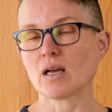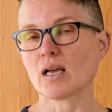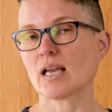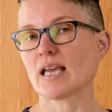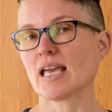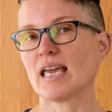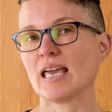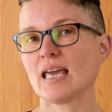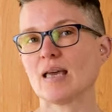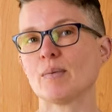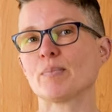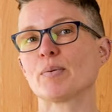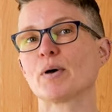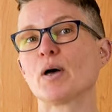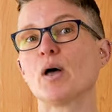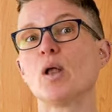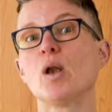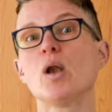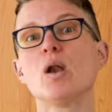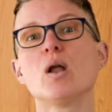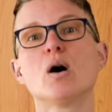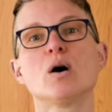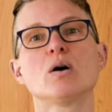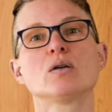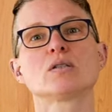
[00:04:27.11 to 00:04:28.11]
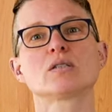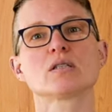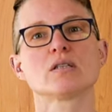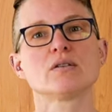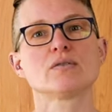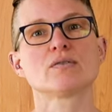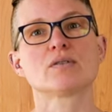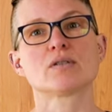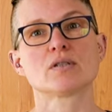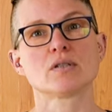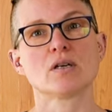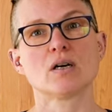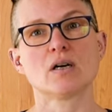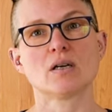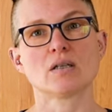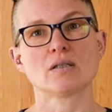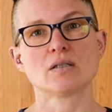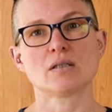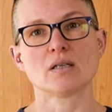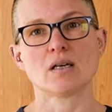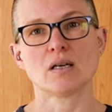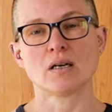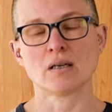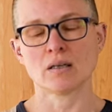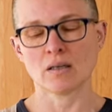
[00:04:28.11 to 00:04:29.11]
keep a lot of
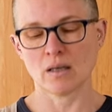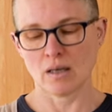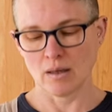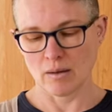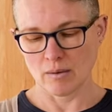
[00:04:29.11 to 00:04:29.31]
starter,